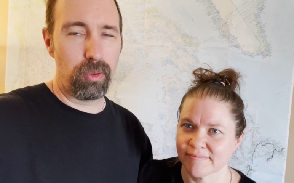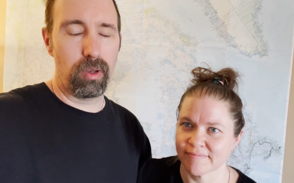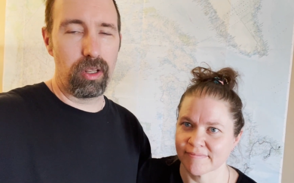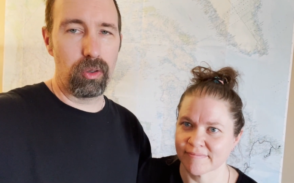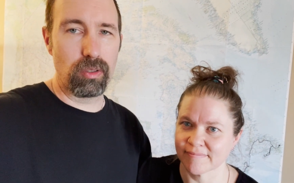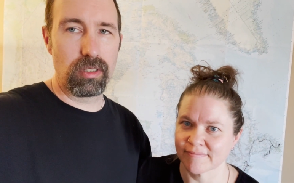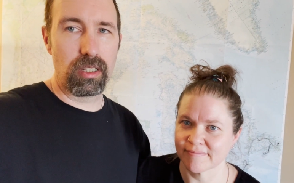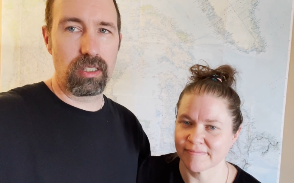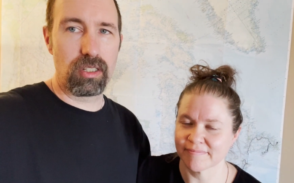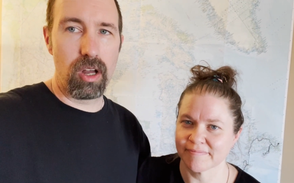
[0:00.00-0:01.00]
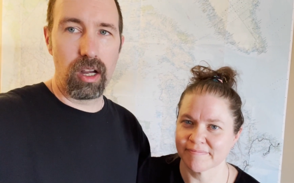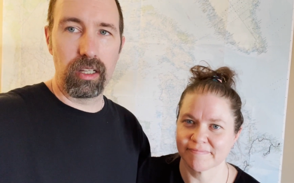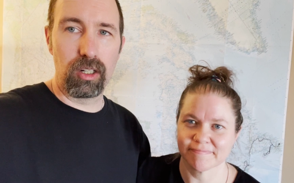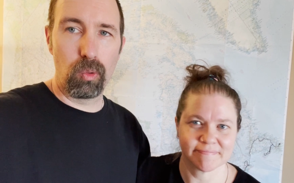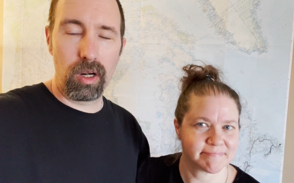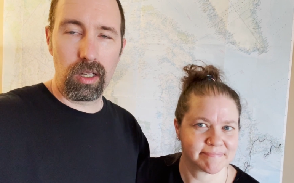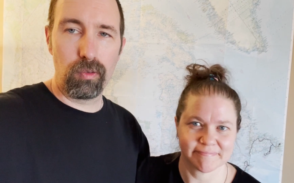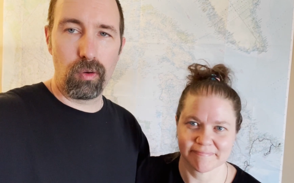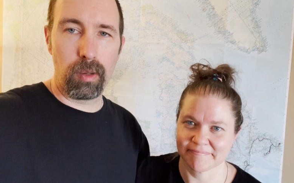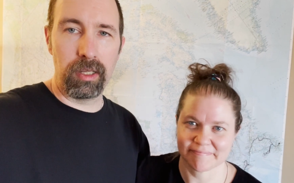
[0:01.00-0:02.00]
Speaker 1: one of those. That's not going to work
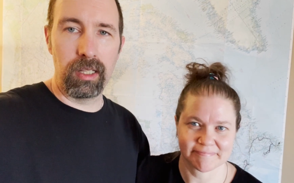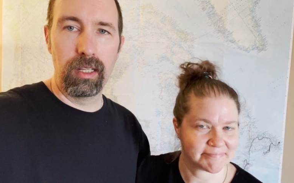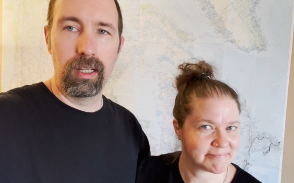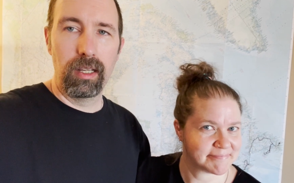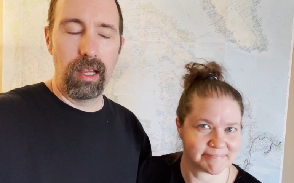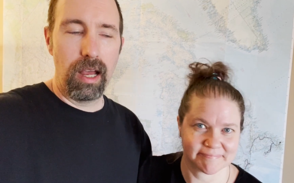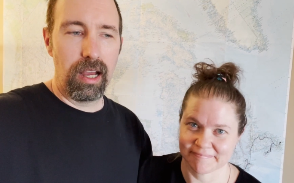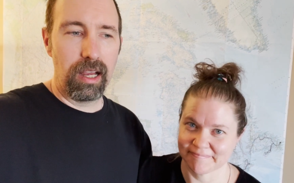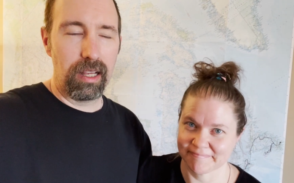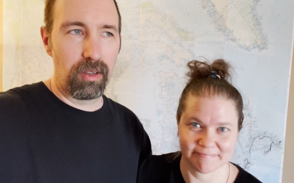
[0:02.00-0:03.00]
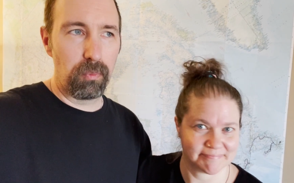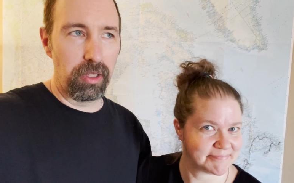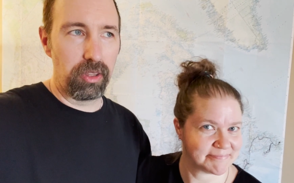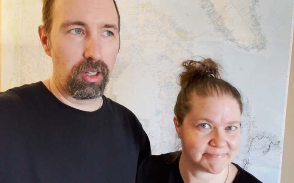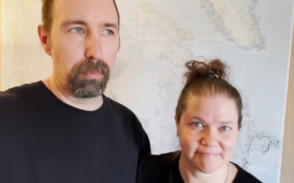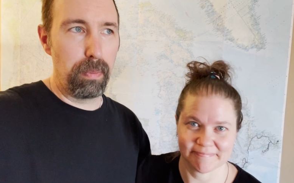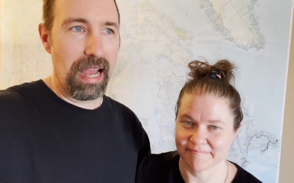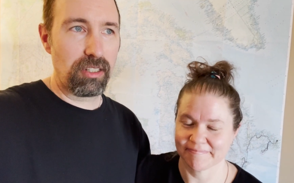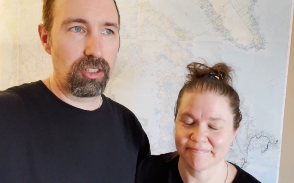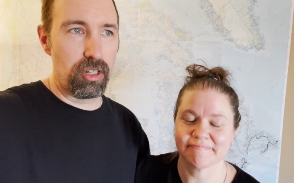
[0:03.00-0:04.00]
for me with her
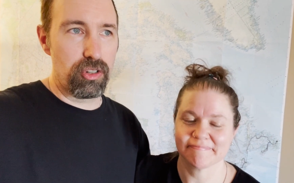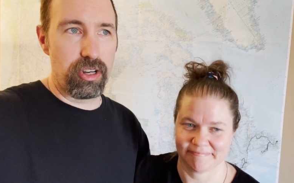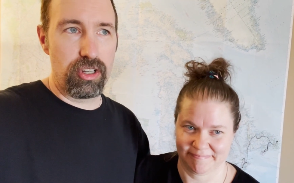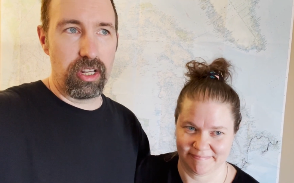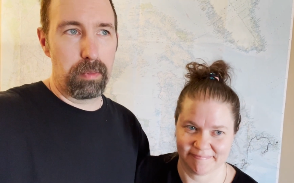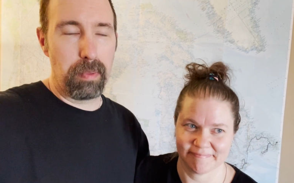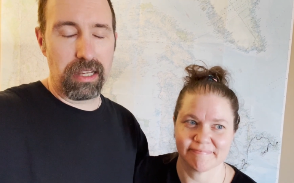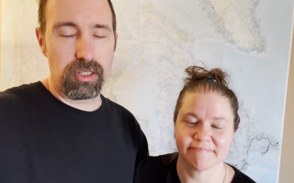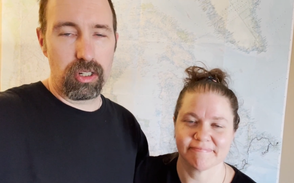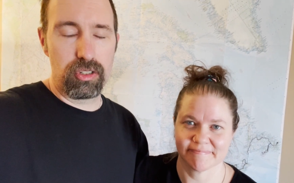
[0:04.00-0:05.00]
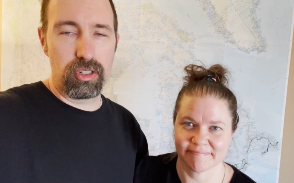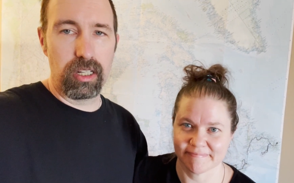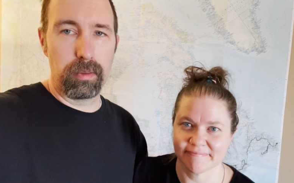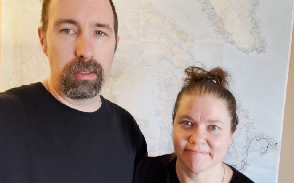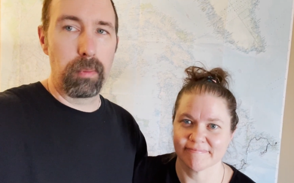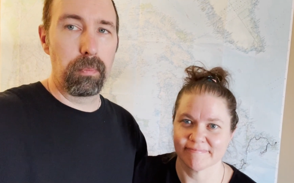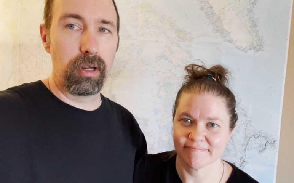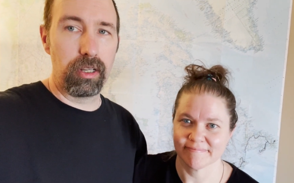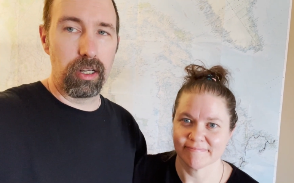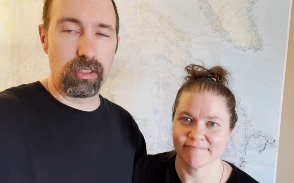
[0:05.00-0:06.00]
back surgery. She had back surgery a number
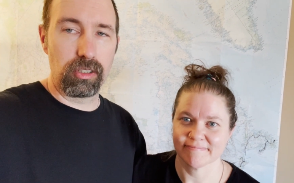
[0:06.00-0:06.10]
of years